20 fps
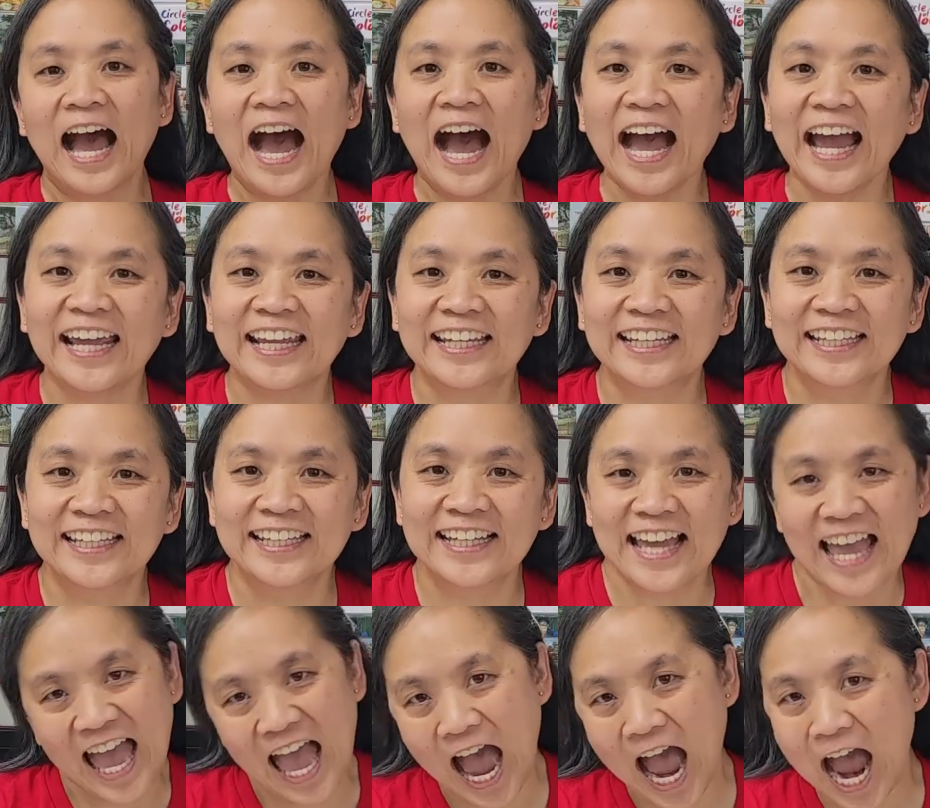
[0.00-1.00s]
Hi,
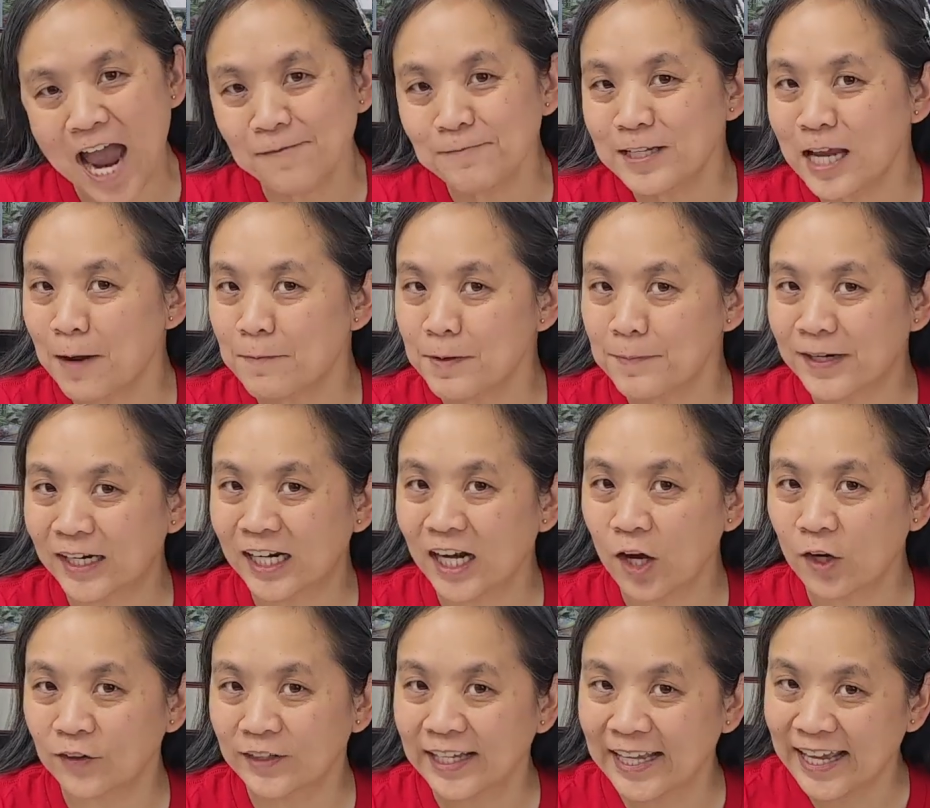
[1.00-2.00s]
I'm Tammy
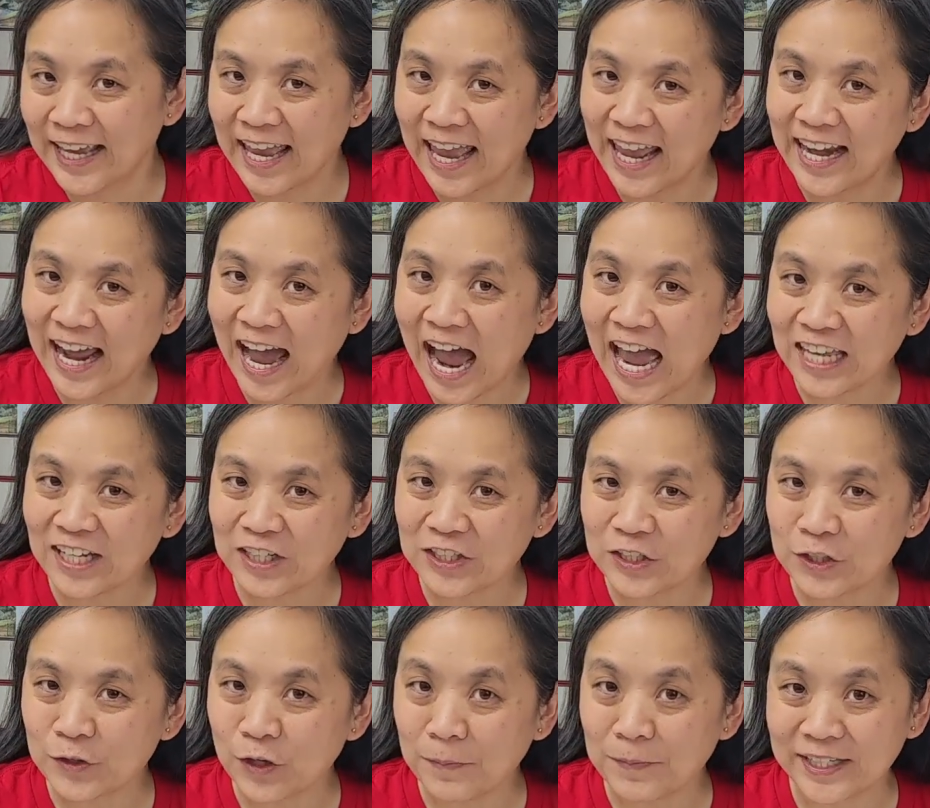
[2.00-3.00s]
McLeod, and I got to
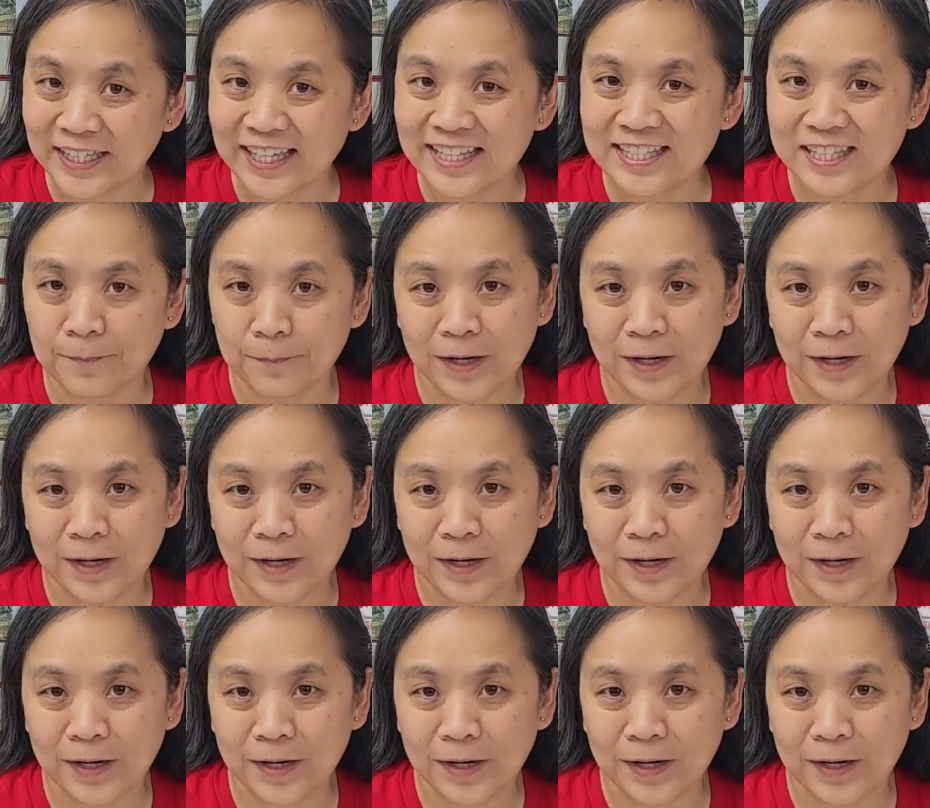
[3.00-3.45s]
go up against a